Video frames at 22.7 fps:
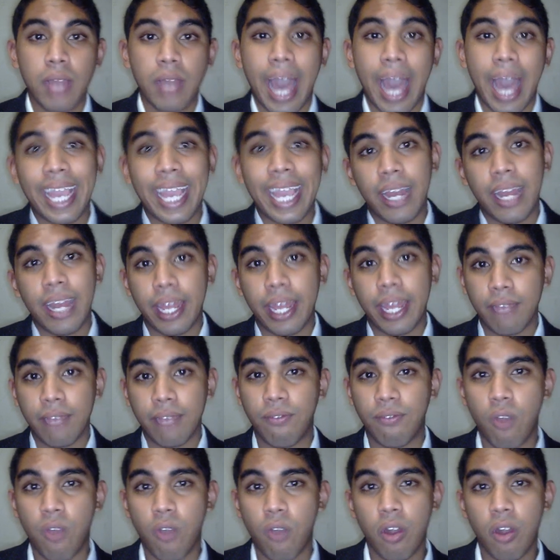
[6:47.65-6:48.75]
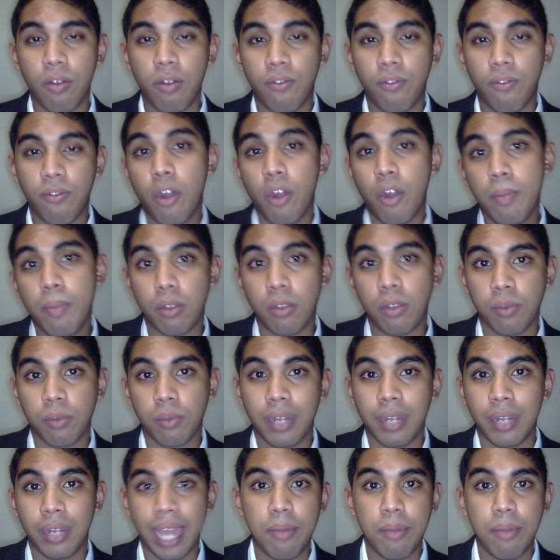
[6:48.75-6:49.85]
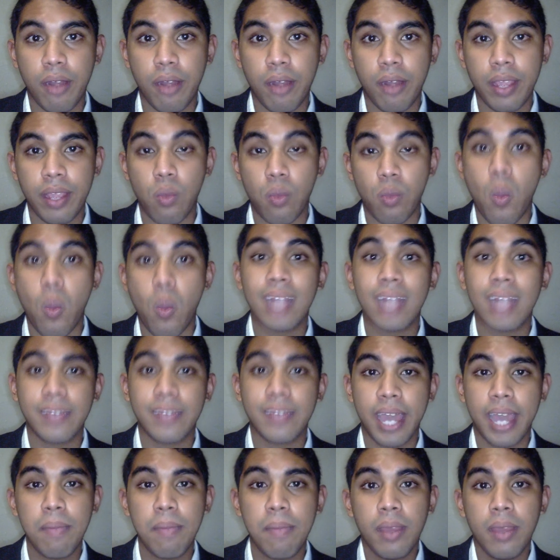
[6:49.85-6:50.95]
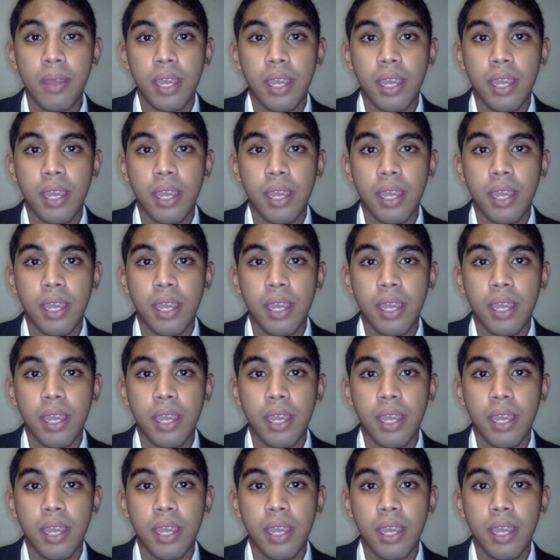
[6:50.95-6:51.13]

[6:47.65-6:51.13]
I get like four books from the library at one time,